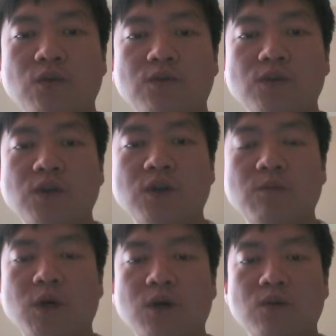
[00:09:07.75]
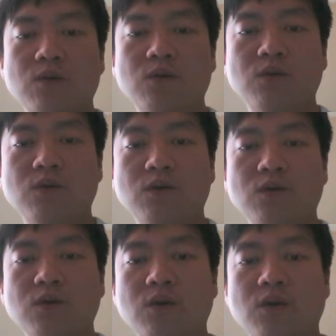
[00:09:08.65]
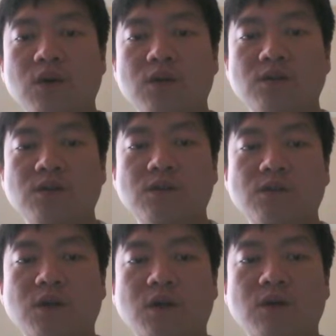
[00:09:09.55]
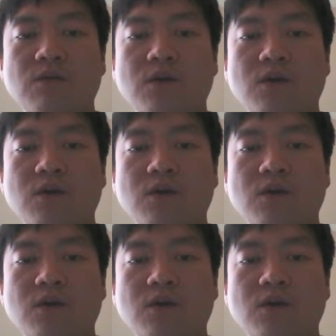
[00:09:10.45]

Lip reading: for the data model analysis, I